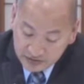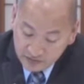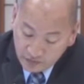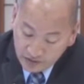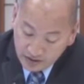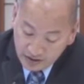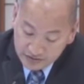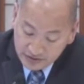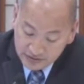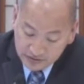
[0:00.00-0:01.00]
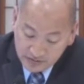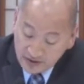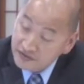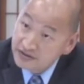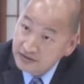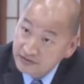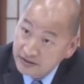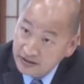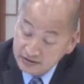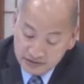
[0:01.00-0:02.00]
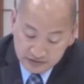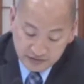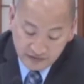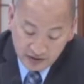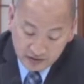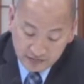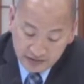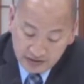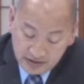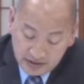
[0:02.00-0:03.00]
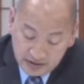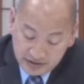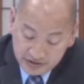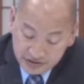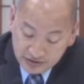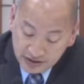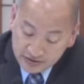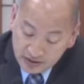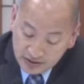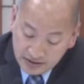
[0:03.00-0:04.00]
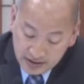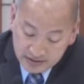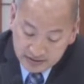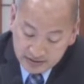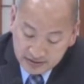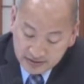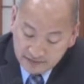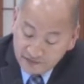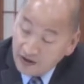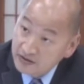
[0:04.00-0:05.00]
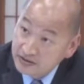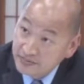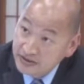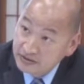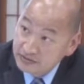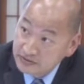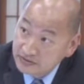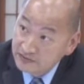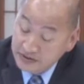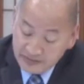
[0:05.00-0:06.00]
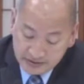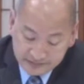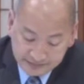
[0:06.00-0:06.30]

to award a contract to Moffett & Nichol again to develop additional hydraulic analysis and file an appeal to FEMA.